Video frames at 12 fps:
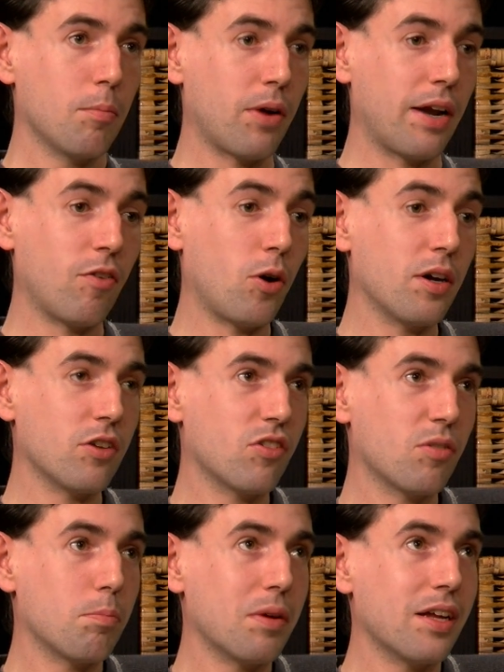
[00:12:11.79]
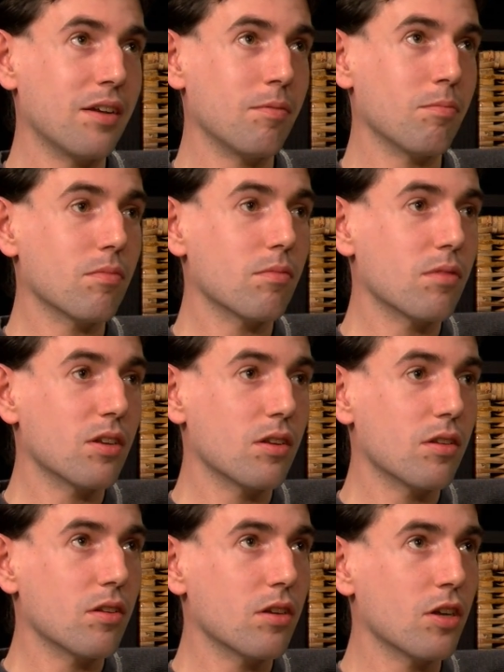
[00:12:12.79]
But I've always been,
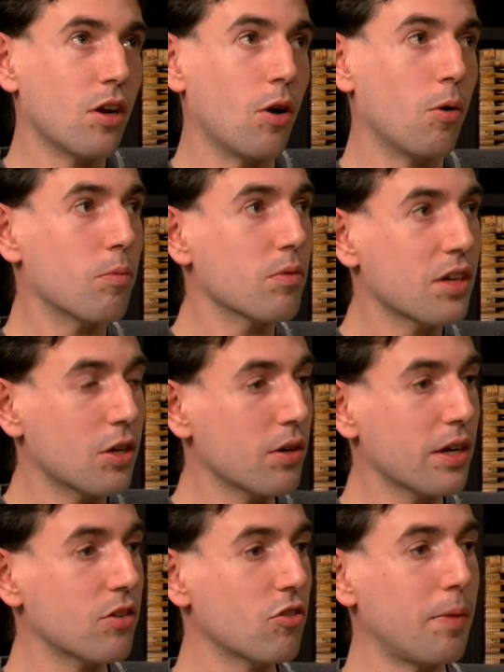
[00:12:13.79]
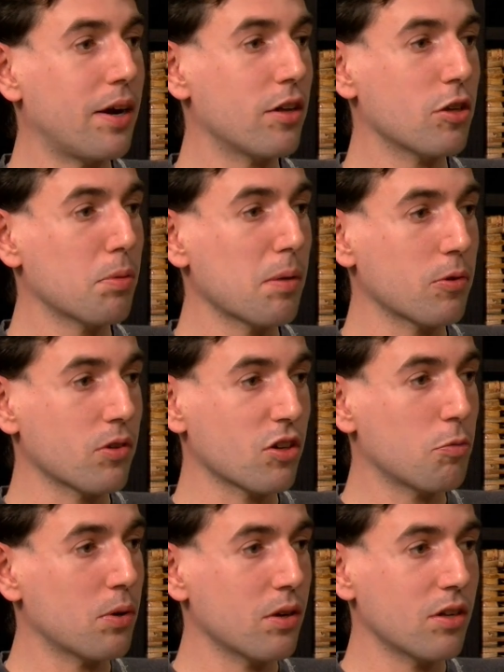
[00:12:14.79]
you know, curious about other people's
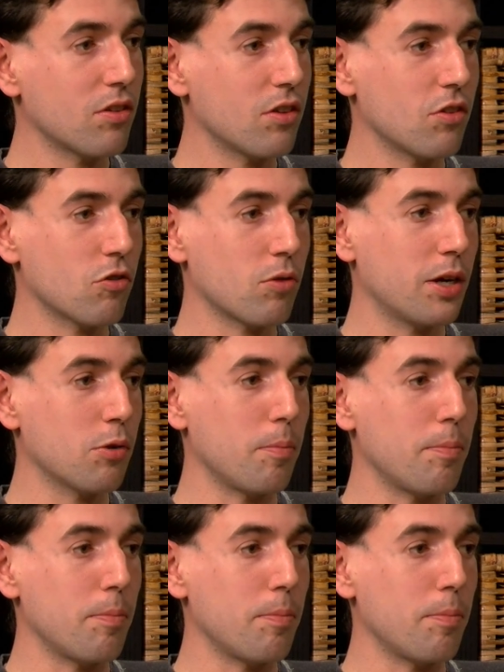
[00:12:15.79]
experiences and trying to